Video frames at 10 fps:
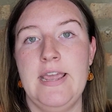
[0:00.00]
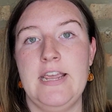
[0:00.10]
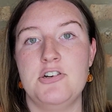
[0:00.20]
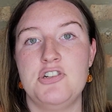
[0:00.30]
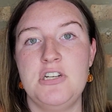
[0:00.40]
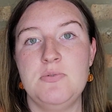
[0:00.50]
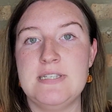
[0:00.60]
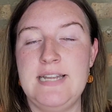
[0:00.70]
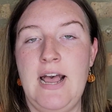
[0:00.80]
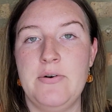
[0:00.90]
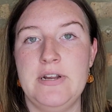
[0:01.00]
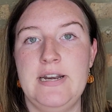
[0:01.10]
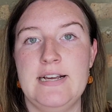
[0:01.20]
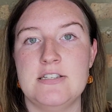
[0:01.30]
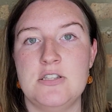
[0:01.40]
And she was touted
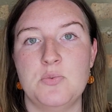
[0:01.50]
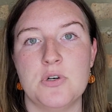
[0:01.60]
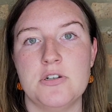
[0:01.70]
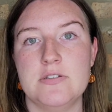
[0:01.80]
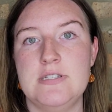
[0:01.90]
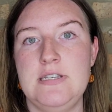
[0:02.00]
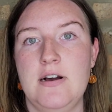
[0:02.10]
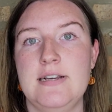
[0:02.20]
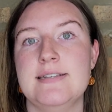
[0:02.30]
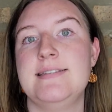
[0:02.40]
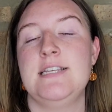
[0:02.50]
as the world's youngest